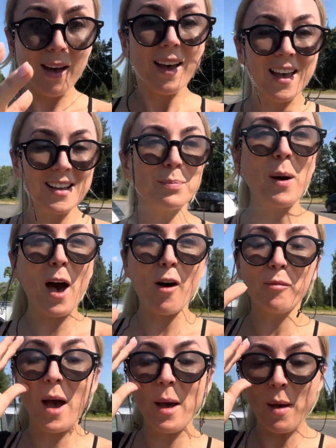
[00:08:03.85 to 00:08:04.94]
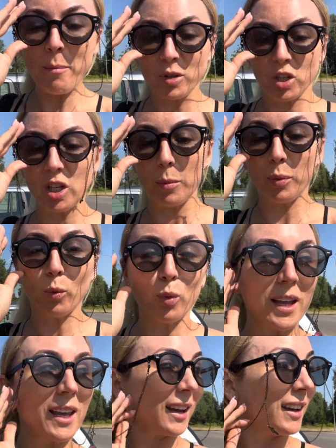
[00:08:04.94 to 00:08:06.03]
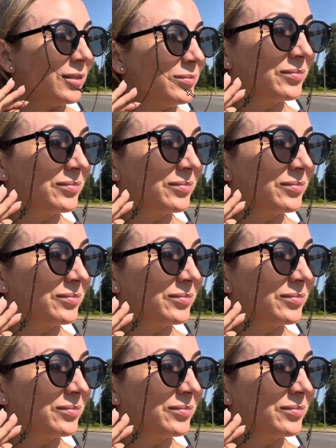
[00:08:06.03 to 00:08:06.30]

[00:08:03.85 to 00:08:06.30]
as part of my membership, we can